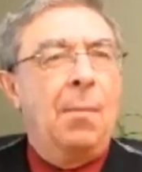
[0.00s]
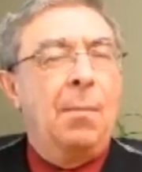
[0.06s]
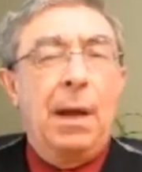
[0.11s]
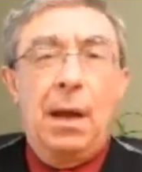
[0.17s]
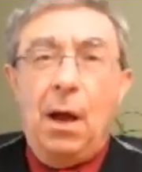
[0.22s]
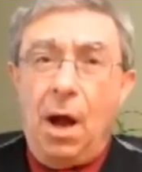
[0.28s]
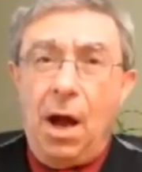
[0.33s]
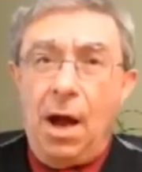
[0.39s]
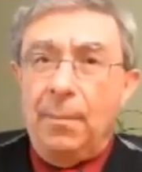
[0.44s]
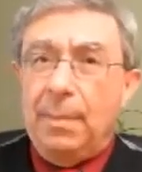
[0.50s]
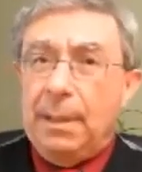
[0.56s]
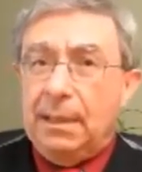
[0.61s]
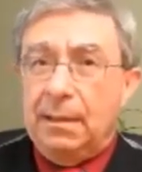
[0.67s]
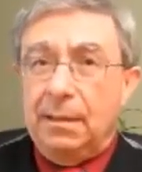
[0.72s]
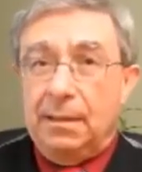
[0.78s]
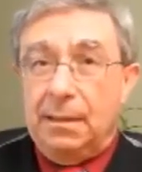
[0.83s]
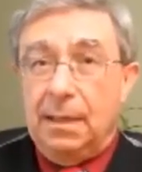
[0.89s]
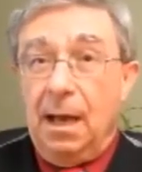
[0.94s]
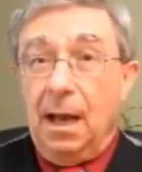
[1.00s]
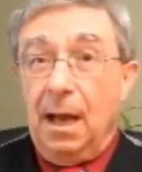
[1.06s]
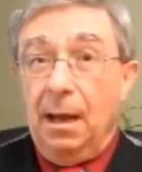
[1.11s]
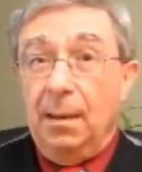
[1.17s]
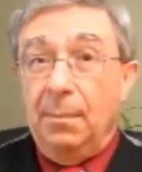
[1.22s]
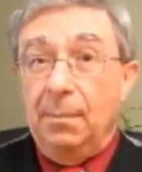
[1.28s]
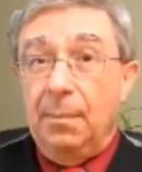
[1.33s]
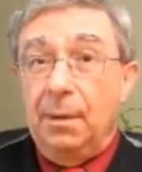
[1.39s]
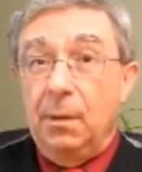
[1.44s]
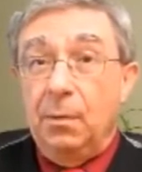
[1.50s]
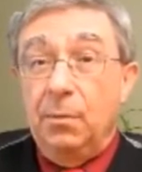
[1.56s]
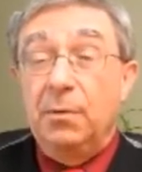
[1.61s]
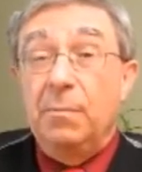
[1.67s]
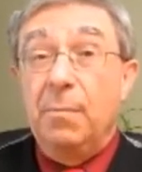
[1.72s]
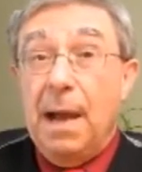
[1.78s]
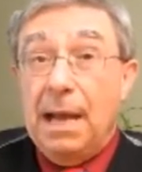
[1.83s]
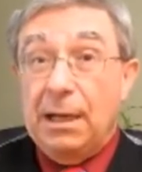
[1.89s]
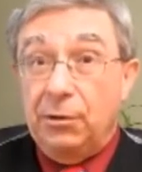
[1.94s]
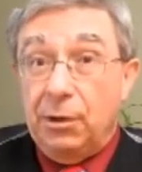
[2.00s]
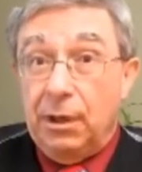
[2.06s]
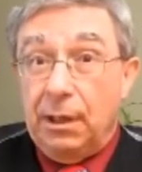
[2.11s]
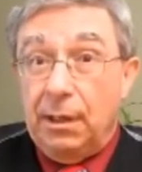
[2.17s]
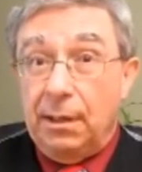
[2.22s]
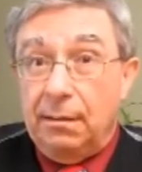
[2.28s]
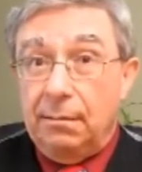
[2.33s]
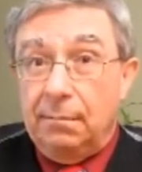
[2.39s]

My hobby at the time was magic,